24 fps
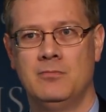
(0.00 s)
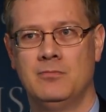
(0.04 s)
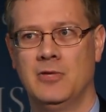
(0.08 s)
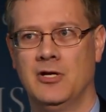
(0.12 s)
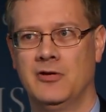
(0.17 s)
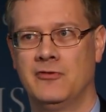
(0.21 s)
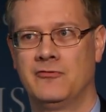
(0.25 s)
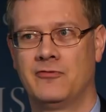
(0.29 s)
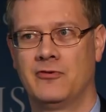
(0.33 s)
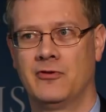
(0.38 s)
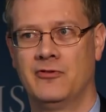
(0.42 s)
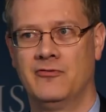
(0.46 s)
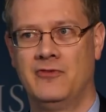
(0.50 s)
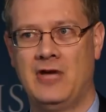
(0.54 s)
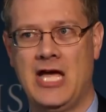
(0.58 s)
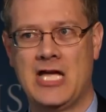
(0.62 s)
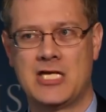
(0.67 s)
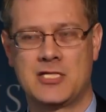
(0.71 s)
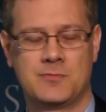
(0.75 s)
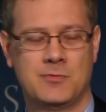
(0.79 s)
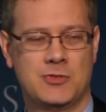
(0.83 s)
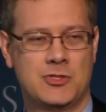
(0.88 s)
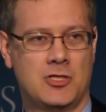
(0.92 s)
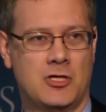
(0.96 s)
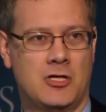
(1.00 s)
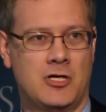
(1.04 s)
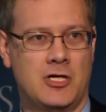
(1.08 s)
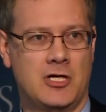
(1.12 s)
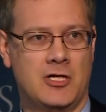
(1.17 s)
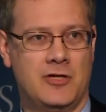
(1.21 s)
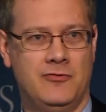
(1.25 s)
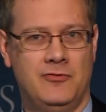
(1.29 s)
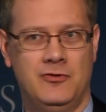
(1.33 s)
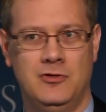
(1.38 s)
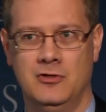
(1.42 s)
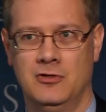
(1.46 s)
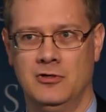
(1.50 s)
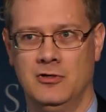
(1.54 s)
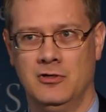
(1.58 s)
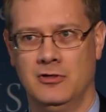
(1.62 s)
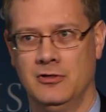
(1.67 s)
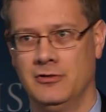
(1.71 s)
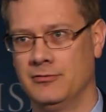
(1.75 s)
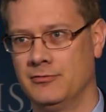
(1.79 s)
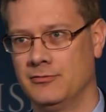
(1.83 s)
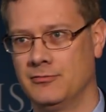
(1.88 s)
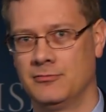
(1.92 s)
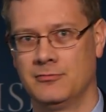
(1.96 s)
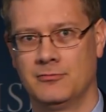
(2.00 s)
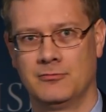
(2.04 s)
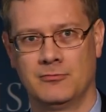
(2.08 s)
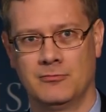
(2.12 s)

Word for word: But for the vast majority of your